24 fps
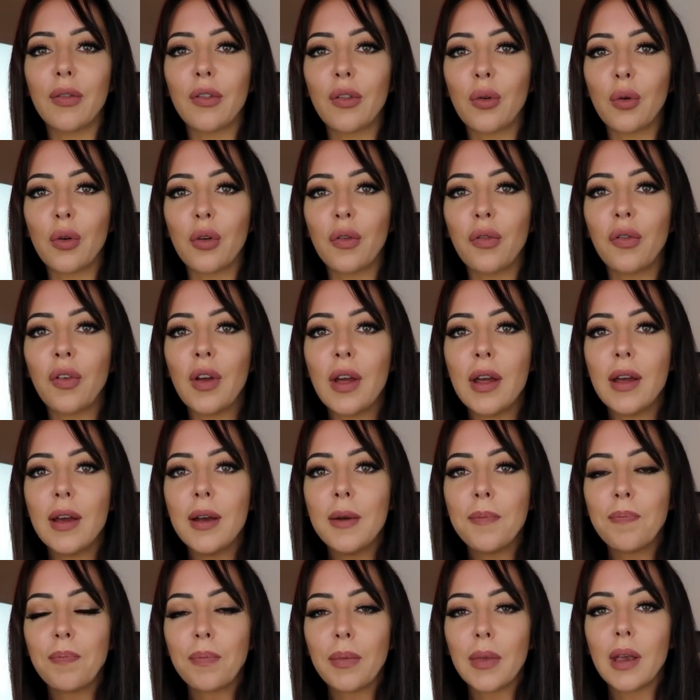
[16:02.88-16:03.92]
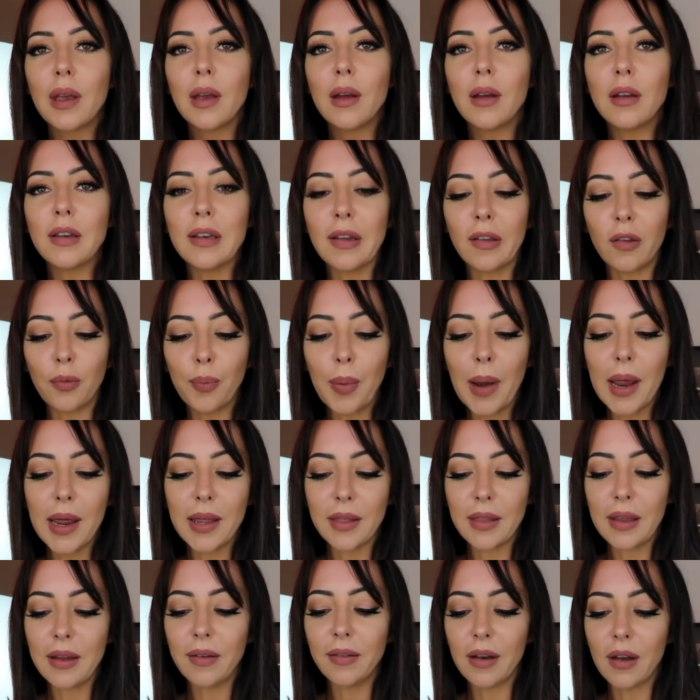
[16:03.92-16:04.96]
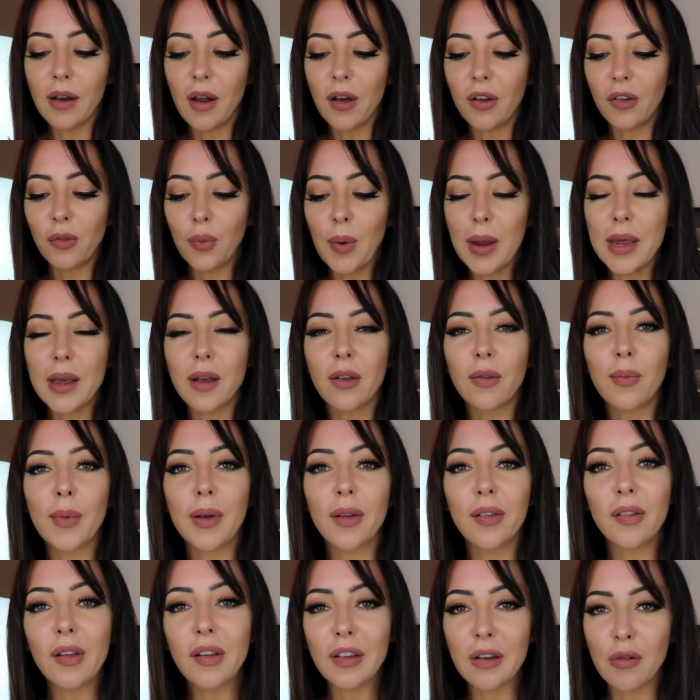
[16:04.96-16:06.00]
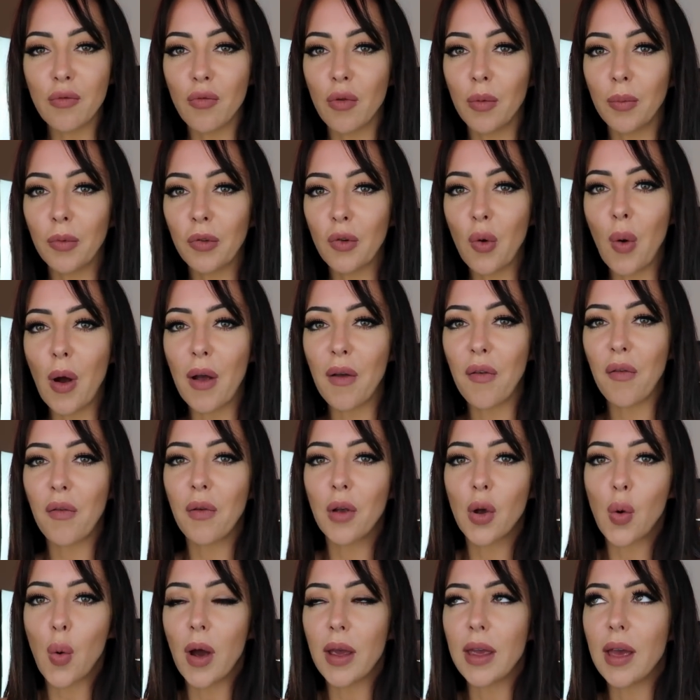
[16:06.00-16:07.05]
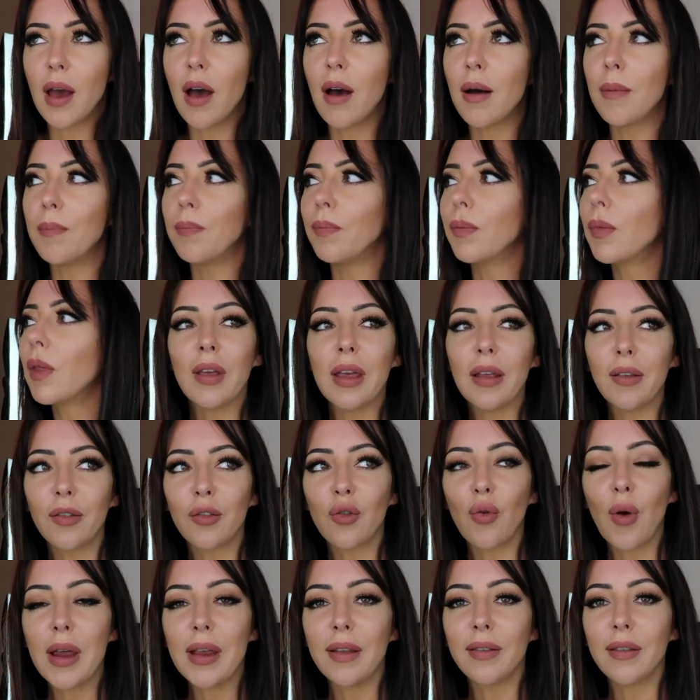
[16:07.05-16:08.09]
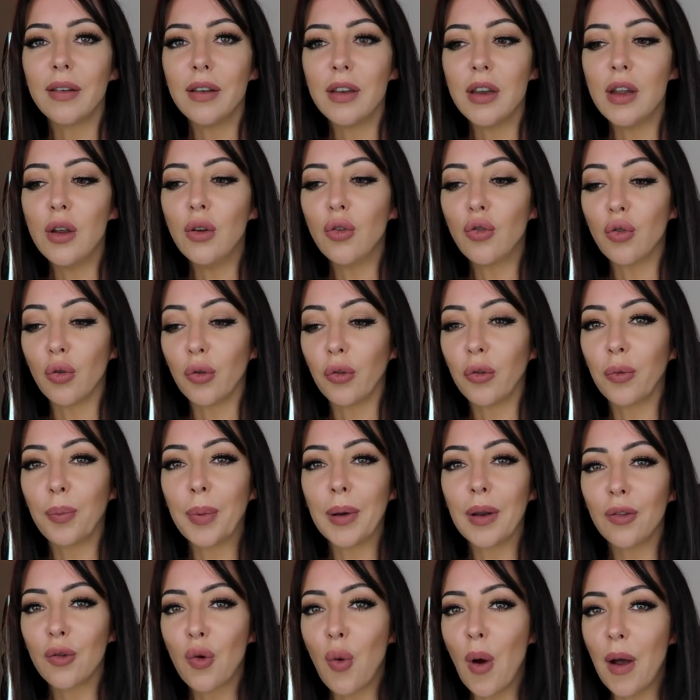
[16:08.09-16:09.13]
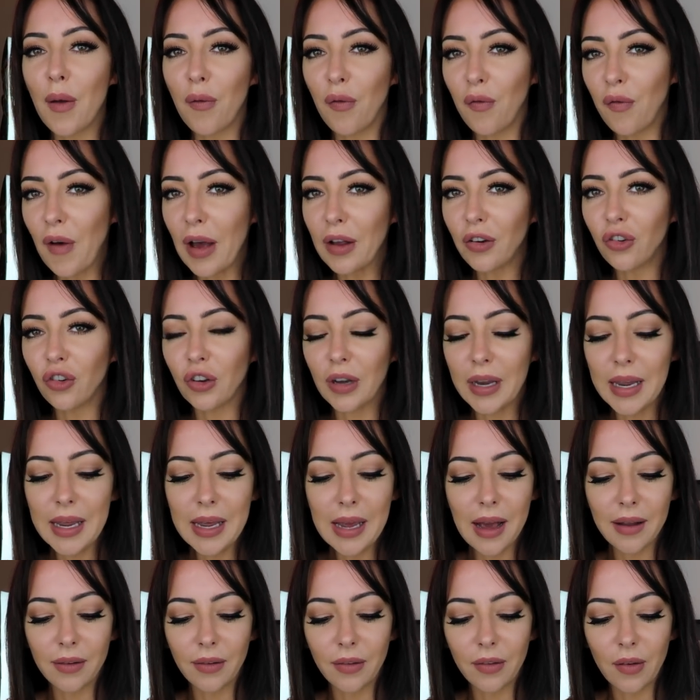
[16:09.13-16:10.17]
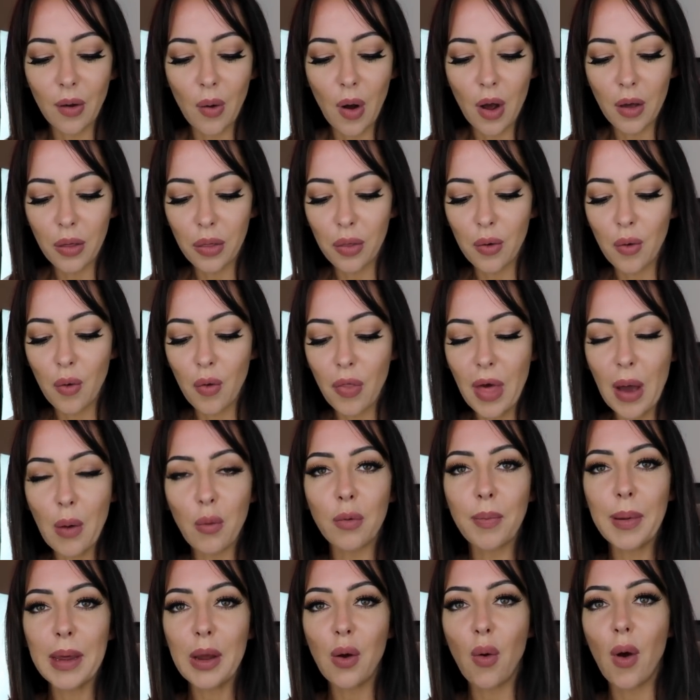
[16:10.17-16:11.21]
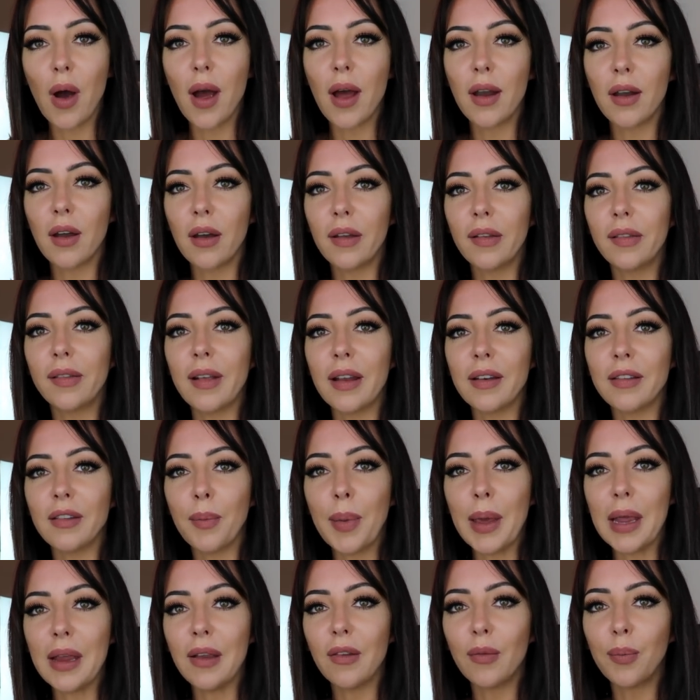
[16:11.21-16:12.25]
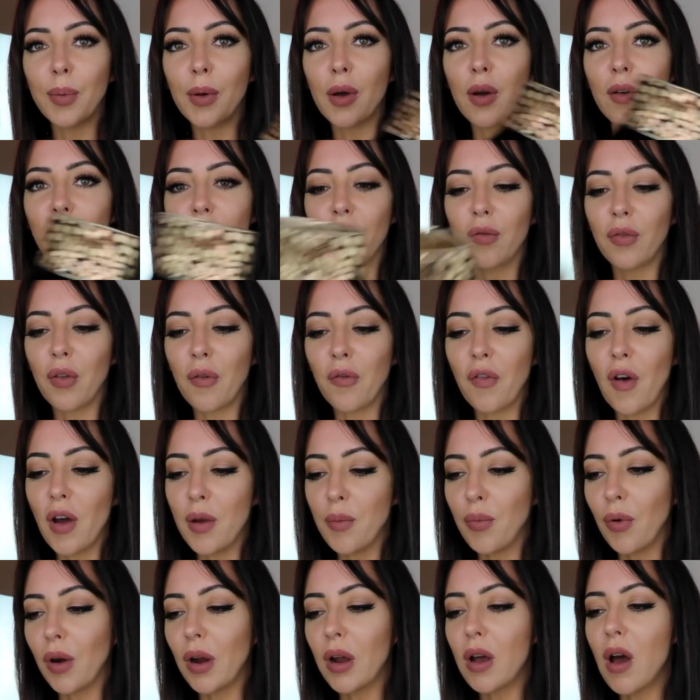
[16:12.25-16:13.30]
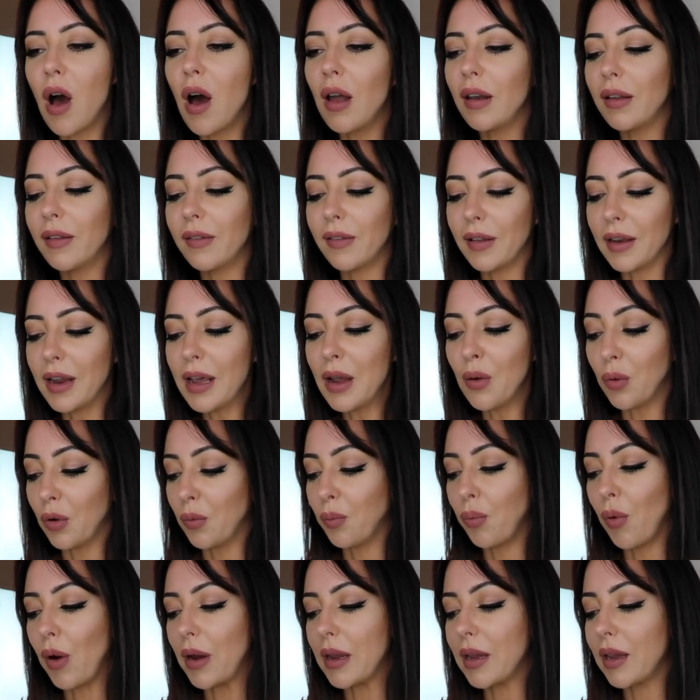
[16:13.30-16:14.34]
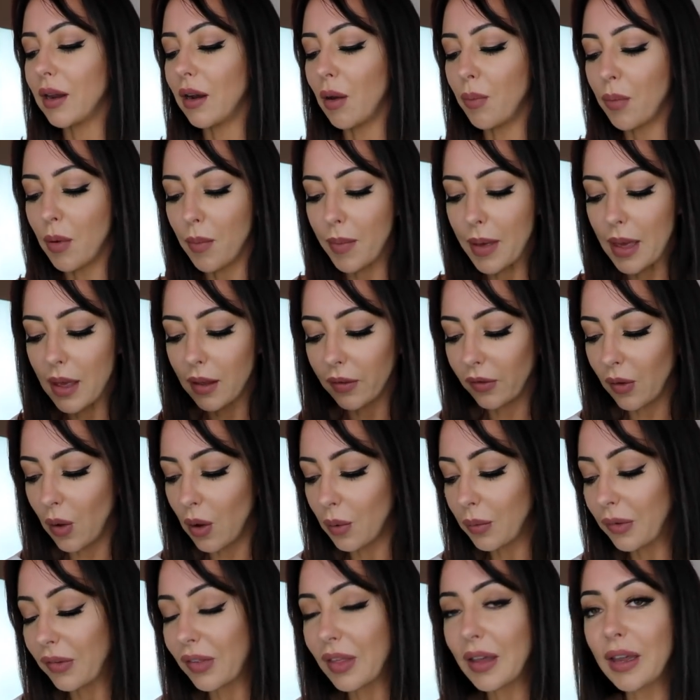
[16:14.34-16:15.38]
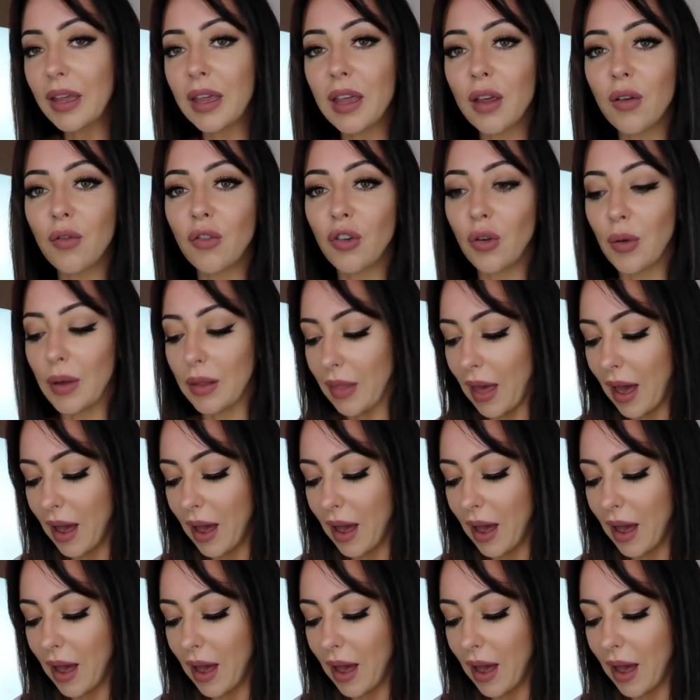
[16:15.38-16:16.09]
of sort of displaying these in a nice way, because my sitting room's quite, it's greys and neutrals, but it's quite fashion-y, and so I thought that would be quite a nice centerpiece because of the vibrant colors in it would break it up a bit. So I was thinking of doing